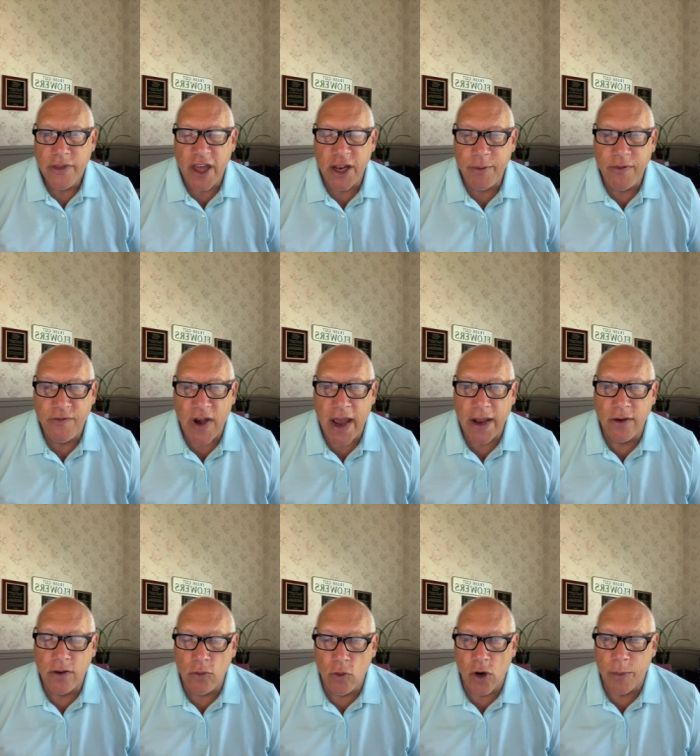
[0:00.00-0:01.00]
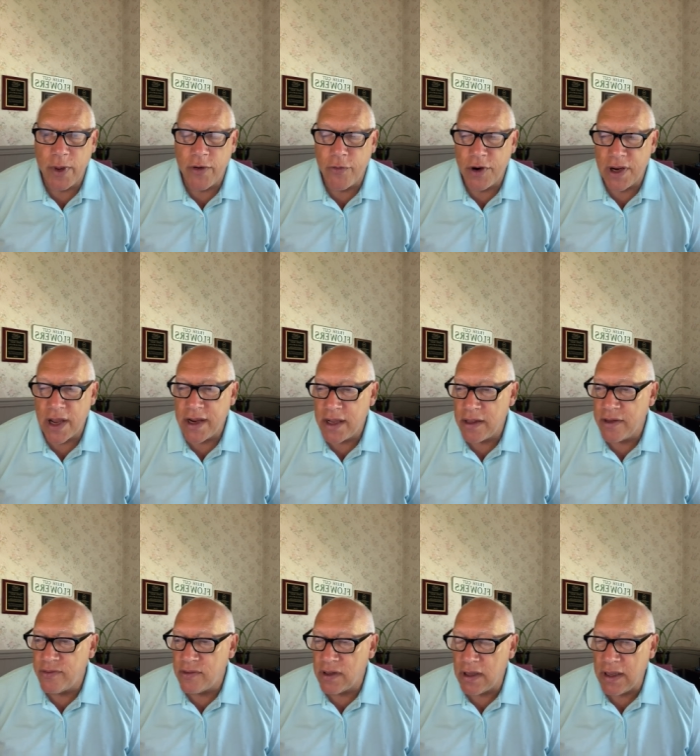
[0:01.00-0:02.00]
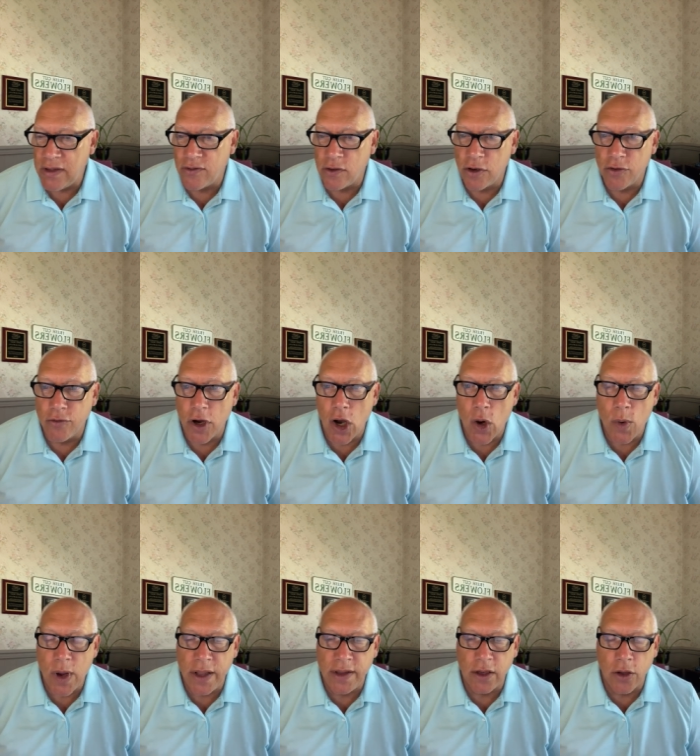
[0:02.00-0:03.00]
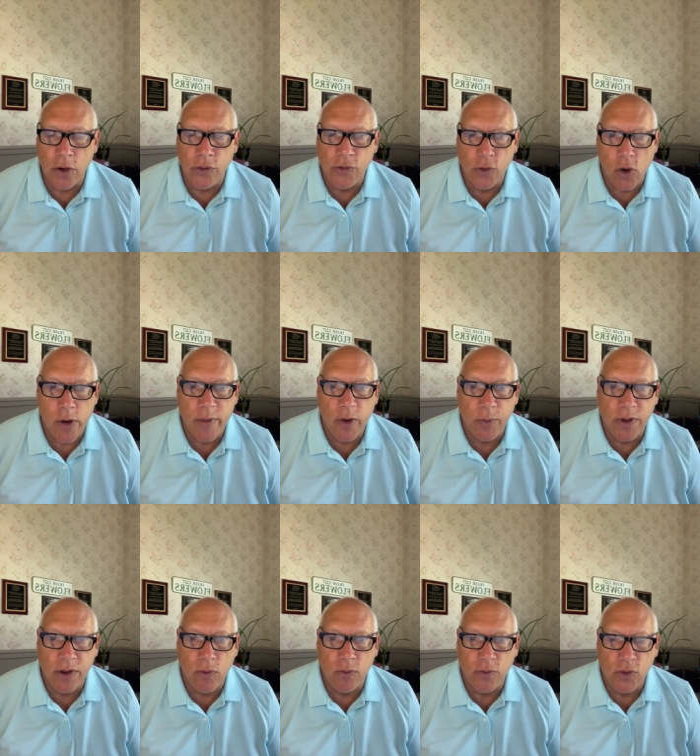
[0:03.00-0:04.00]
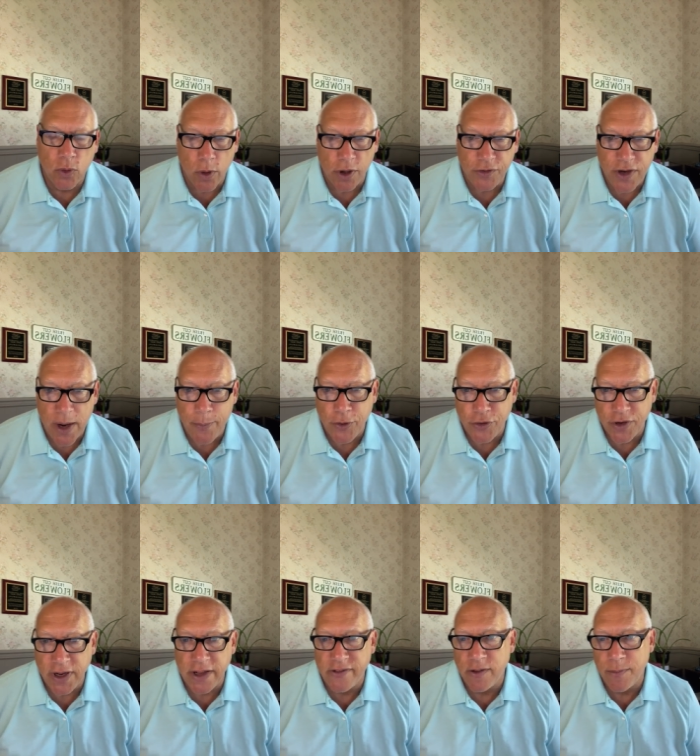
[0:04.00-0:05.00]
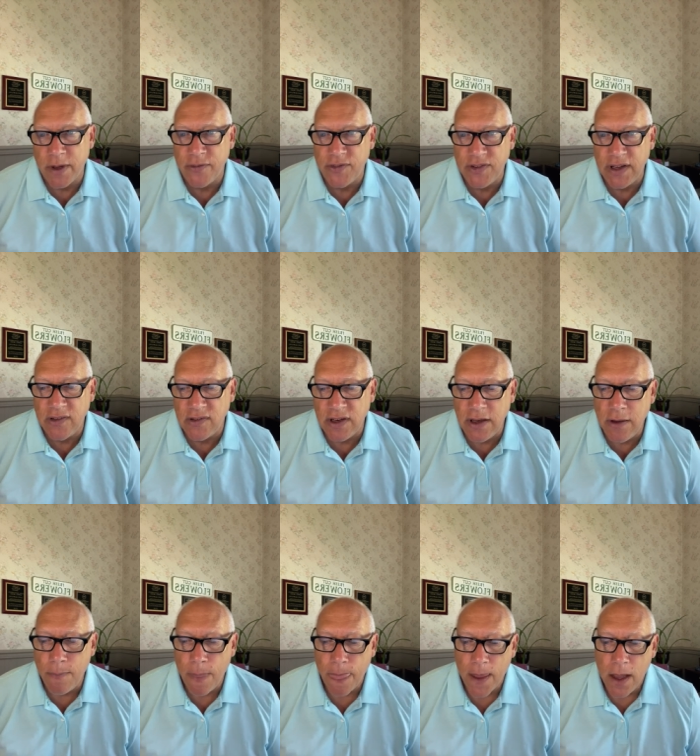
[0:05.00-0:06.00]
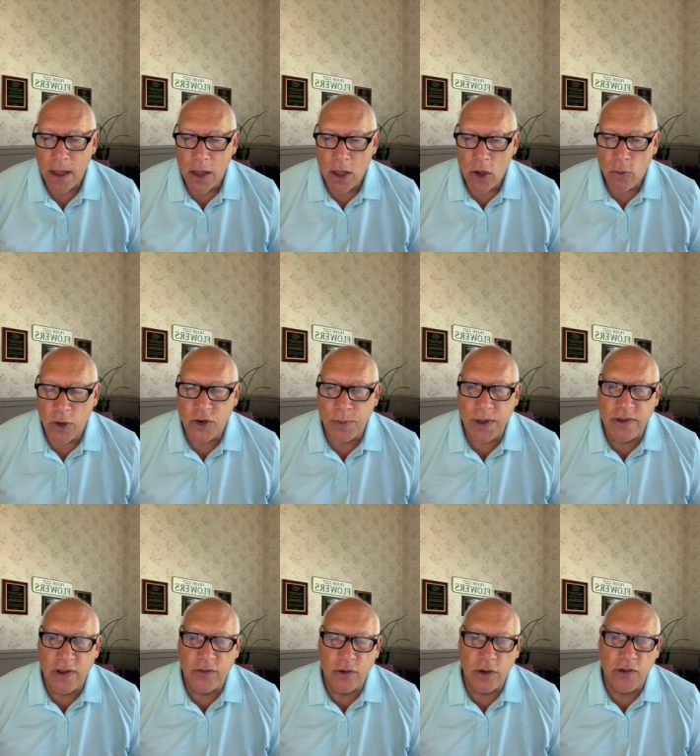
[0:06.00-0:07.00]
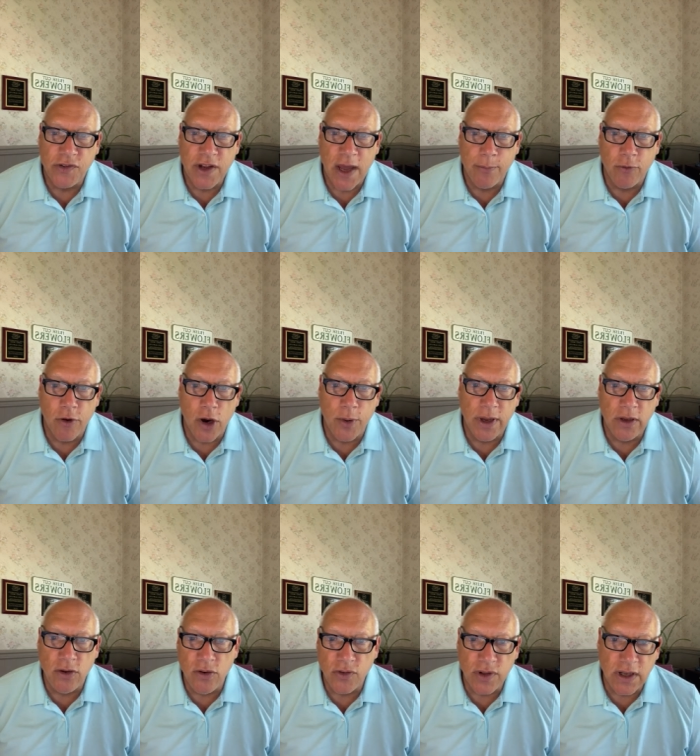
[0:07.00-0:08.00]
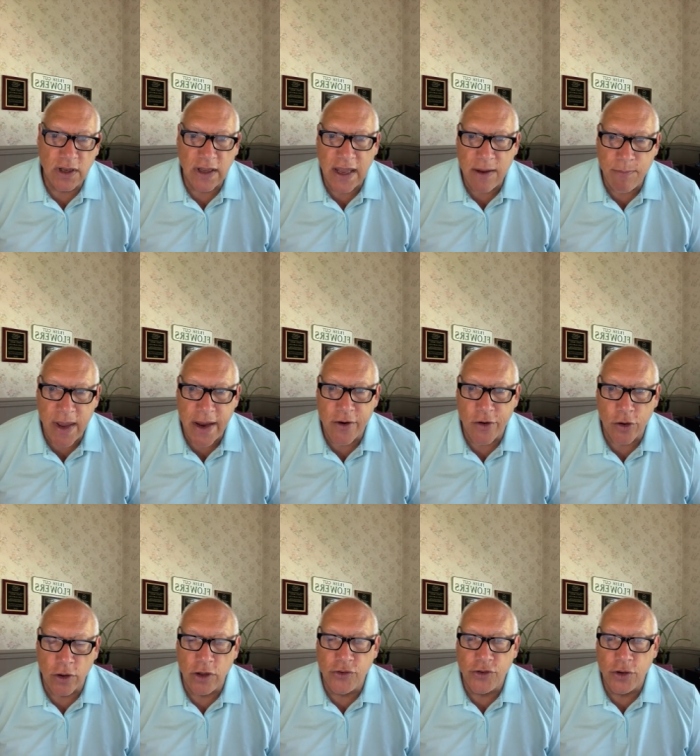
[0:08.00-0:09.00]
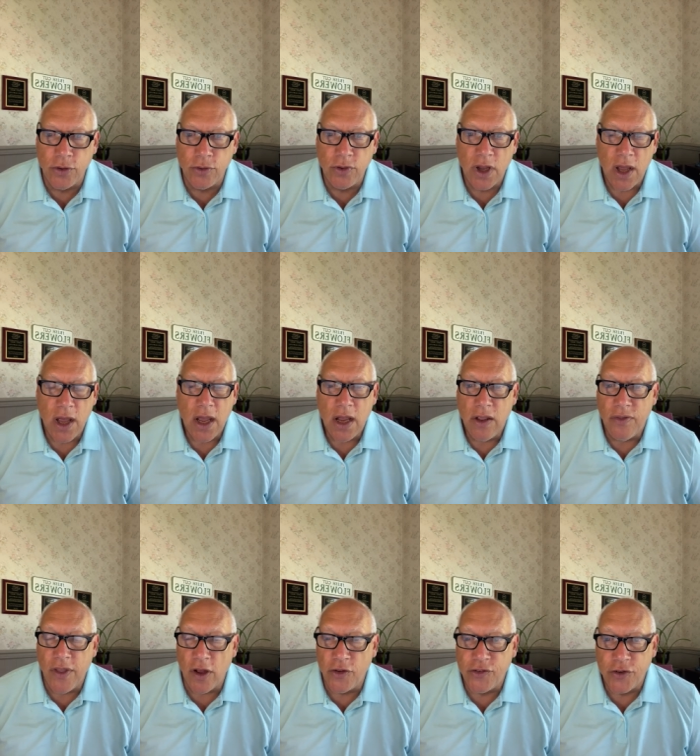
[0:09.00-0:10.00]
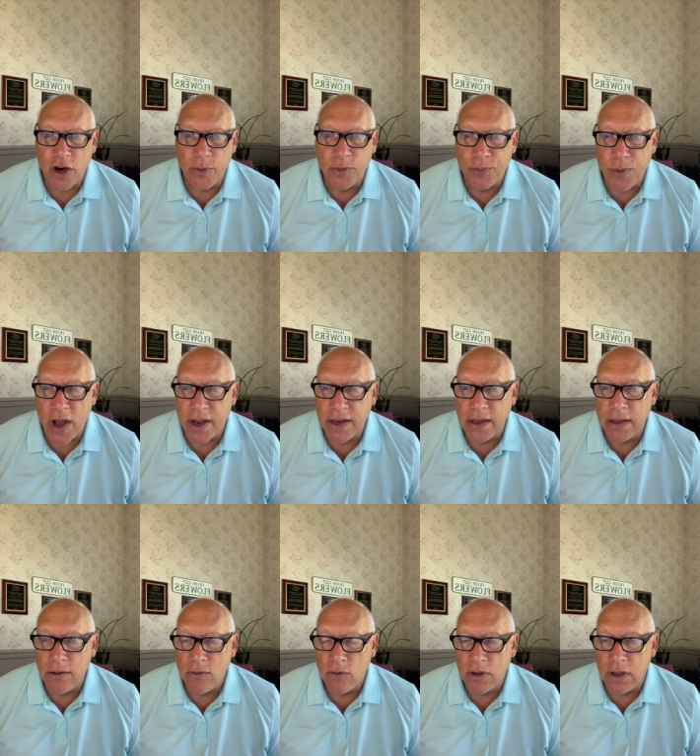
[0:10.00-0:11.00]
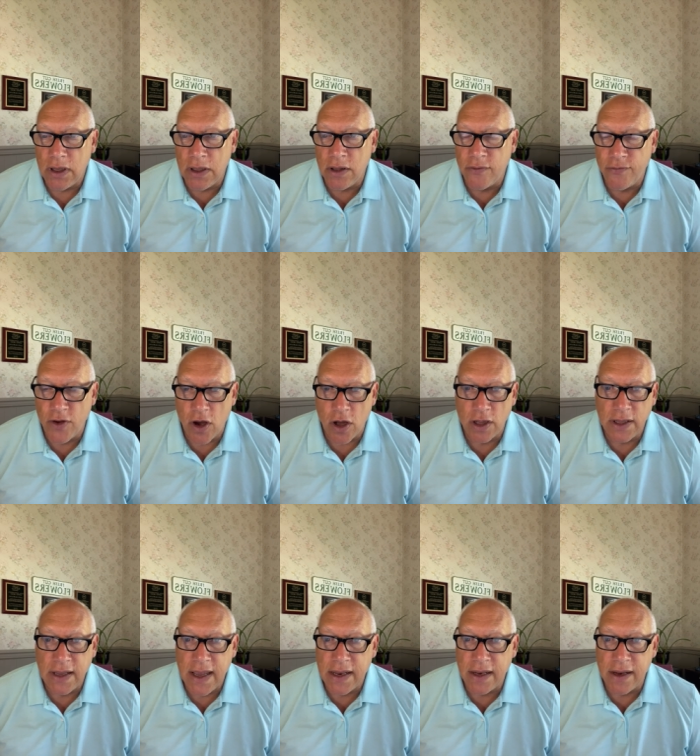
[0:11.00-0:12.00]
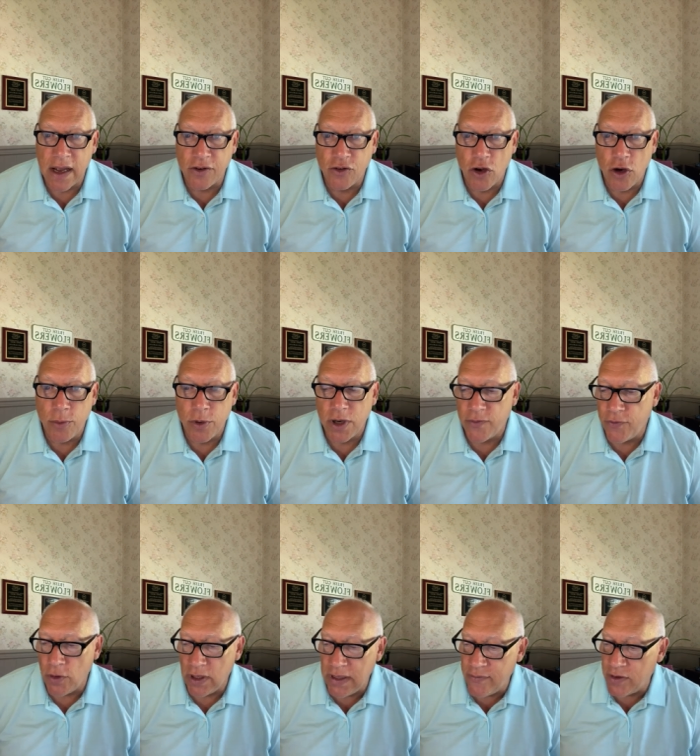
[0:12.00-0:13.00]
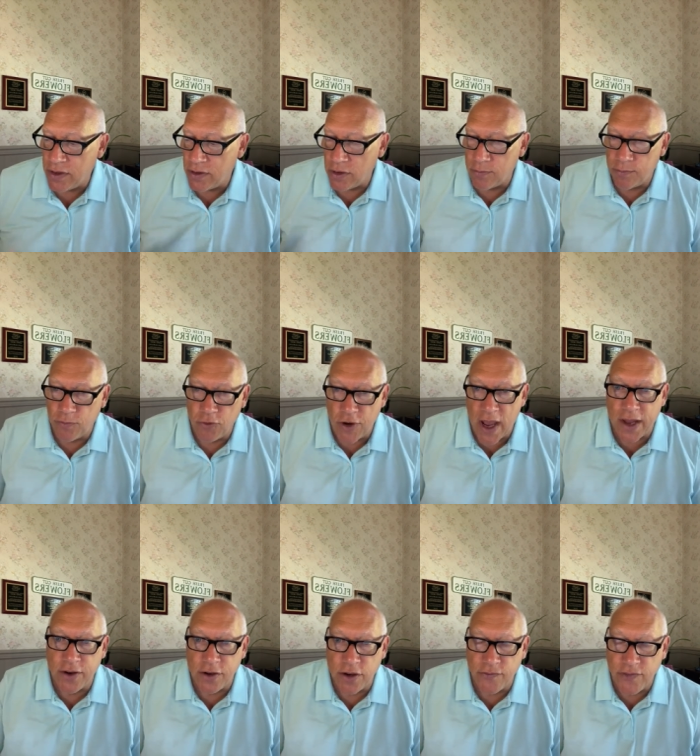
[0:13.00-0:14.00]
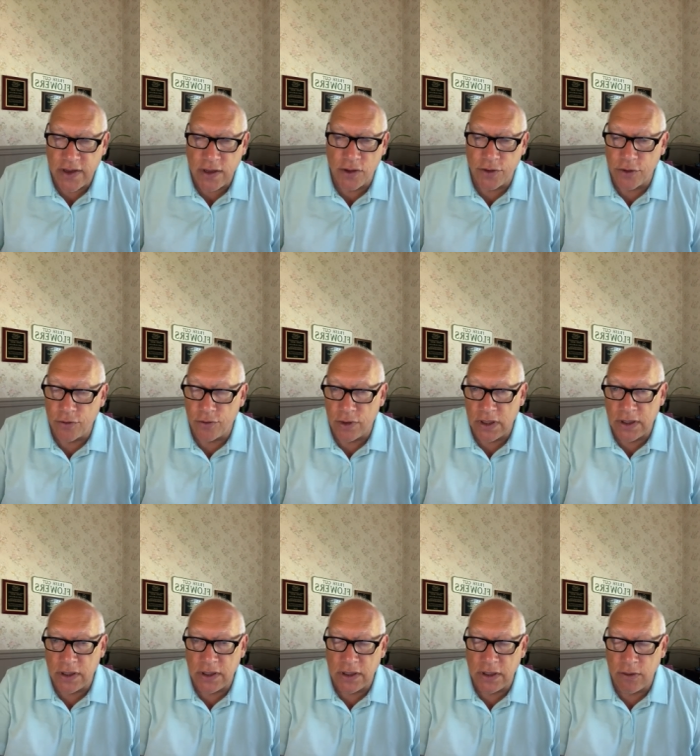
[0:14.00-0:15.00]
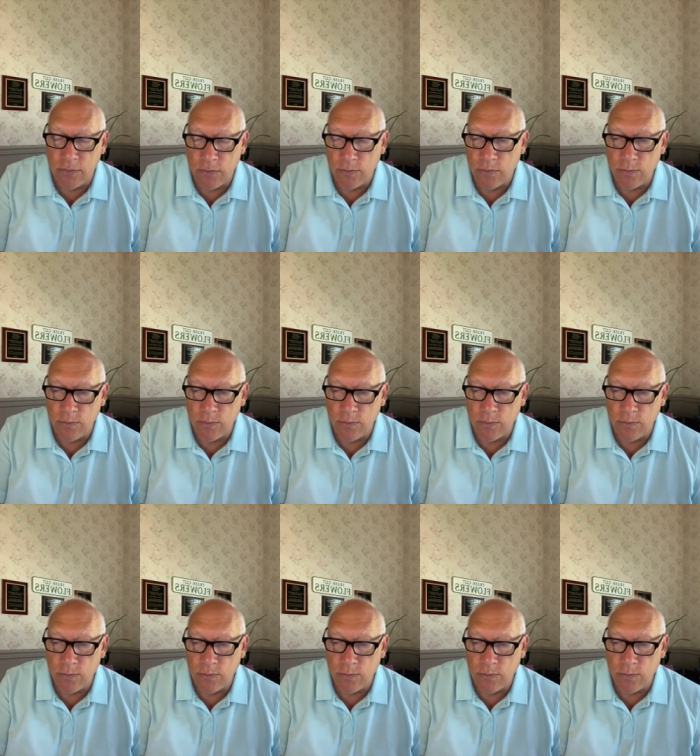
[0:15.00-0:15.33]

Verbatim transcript: That'll be fine. Normally, ranunculus, it's going to grow and it goes dormant when the soil temperature gets above 60, which means it's going to stop growing usually in late May or early June. They'll start sprouting in the fall again in October. If you leave it in the ground in your field, or in the